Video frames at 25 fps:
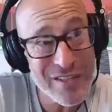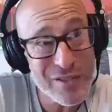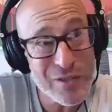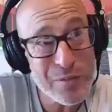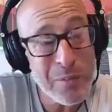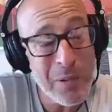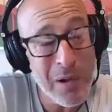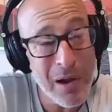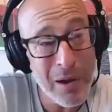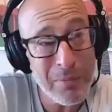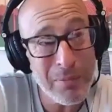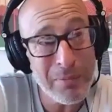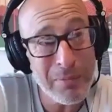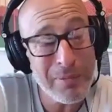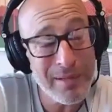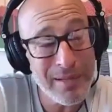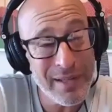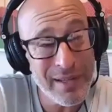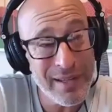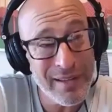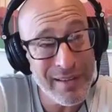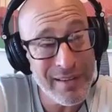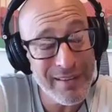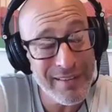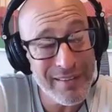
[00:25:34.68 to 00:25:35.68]
that there's
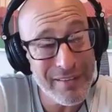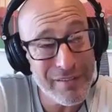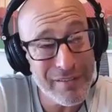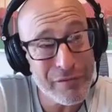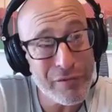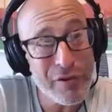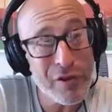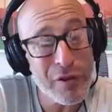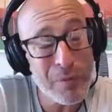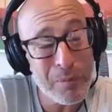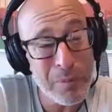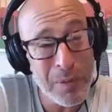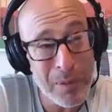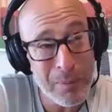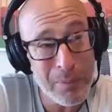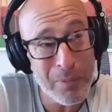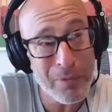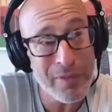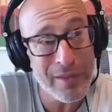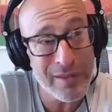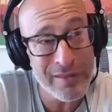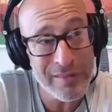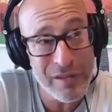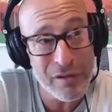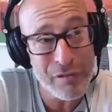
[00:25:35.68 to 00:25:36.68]
probably for the
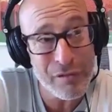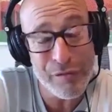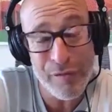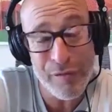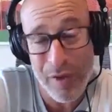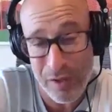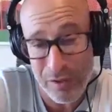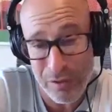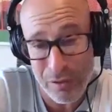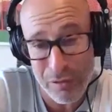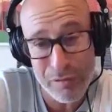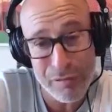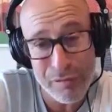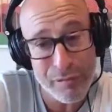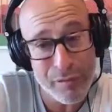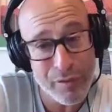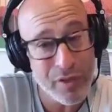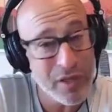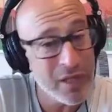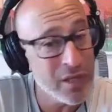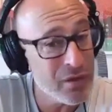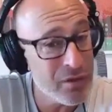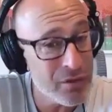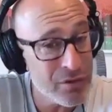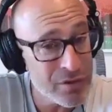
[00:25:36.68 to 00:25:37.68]
people that did follow
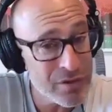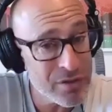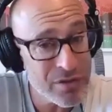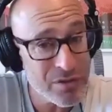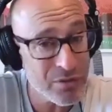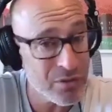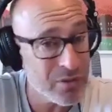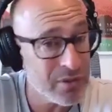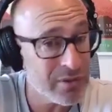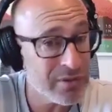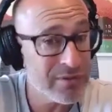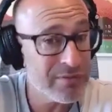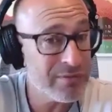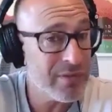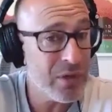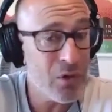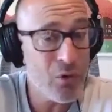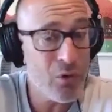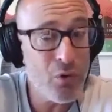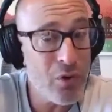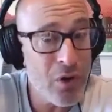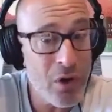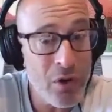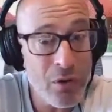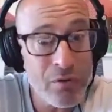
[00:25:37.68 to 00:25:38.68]
for years or
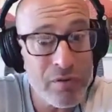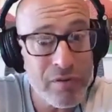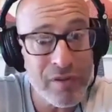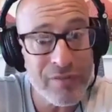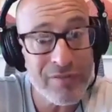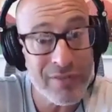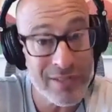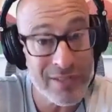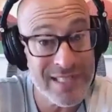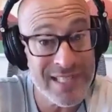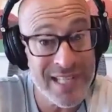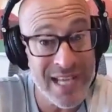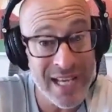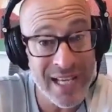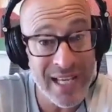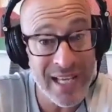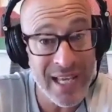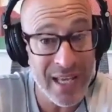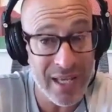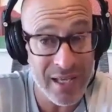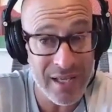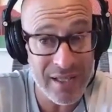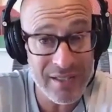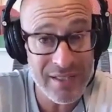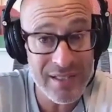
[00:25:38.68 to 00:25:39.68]
who knows even
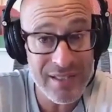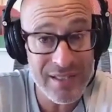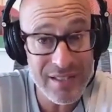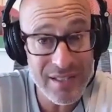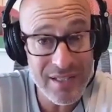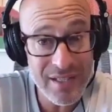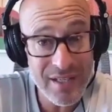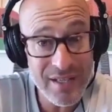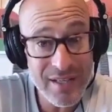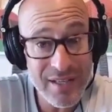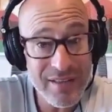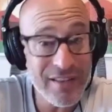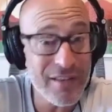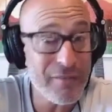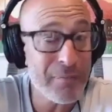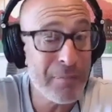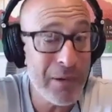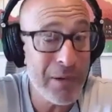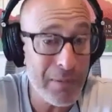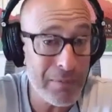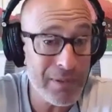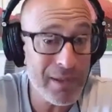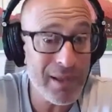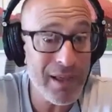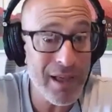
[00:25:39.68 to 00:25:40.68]
decades,
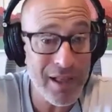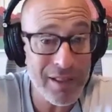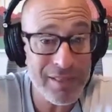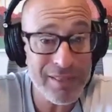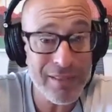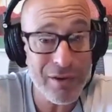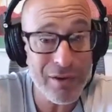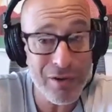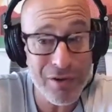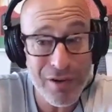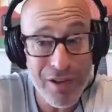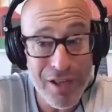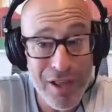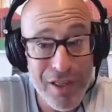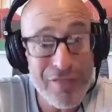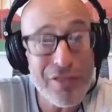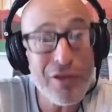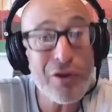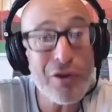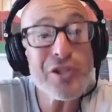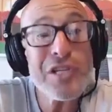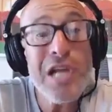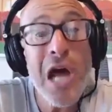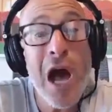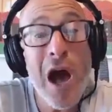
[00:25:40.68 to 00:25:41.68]
they probably got their
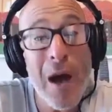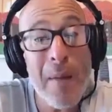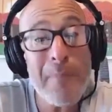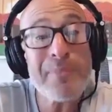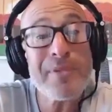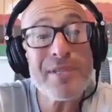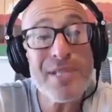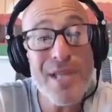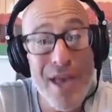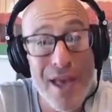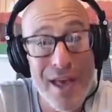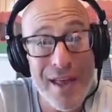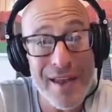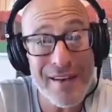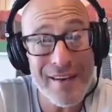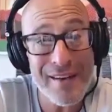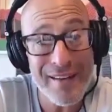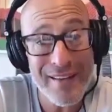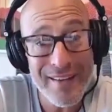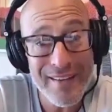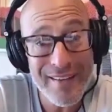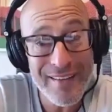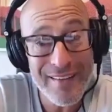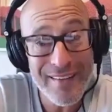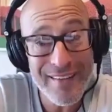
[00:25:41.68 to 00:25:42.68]
their top
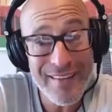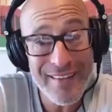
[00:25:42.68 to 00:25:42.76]
ten